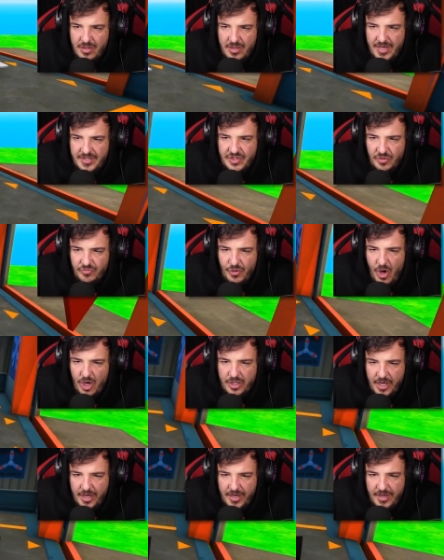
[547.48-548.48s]
What do you it's found, a mate? Oh,
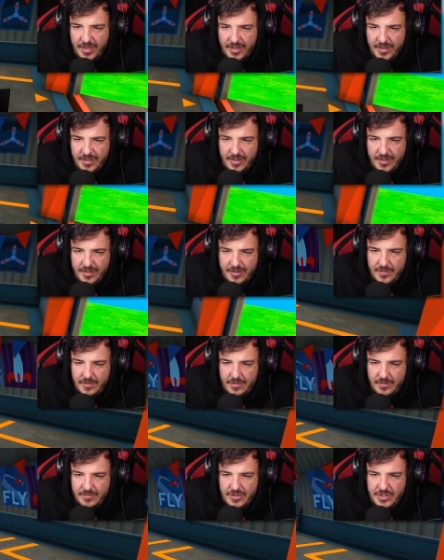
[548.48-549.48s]
rocket. Oh, yeah.
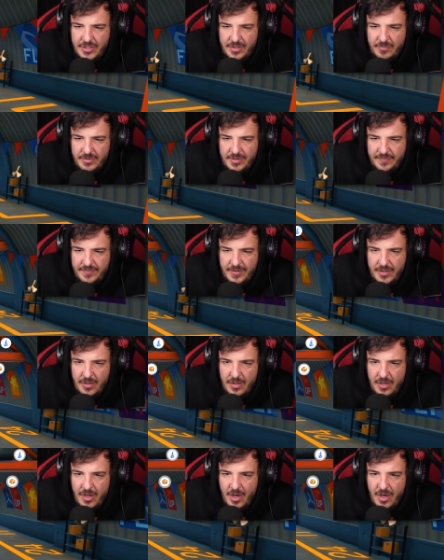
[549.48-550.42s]
Oh, shit, what the